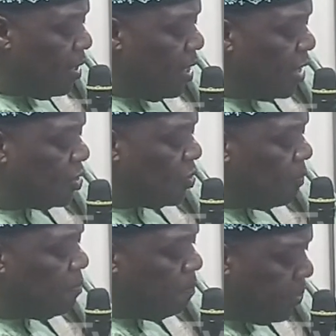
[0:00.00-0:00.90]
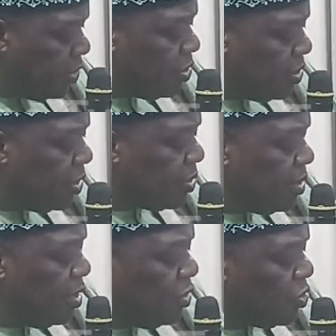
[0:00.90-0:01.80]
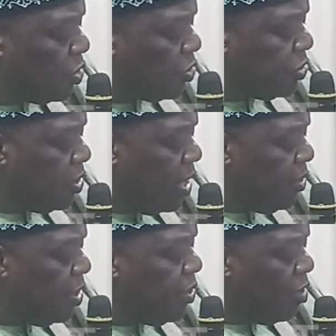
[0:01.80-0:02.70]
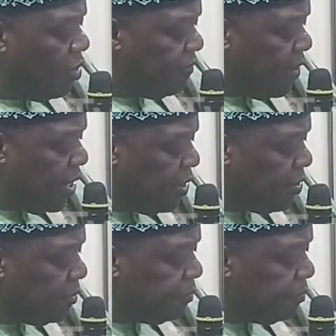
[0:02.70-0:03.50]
And some breached this instruction and then they were fined.